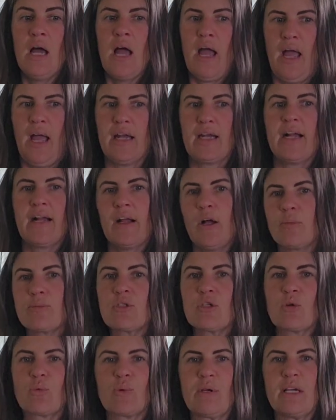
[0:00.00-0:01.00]
and it
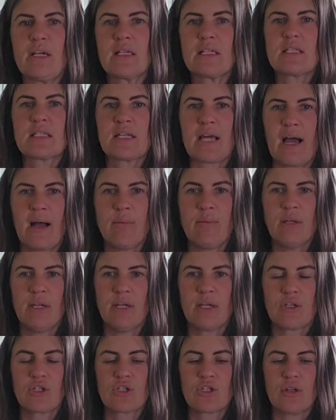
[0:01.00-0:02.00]
helps to
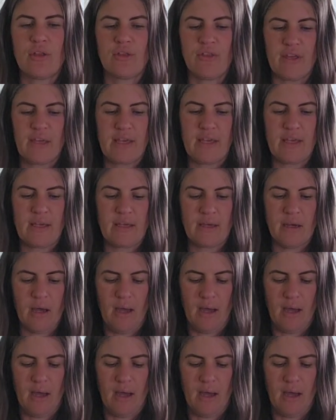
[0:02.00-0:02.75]
reestablish the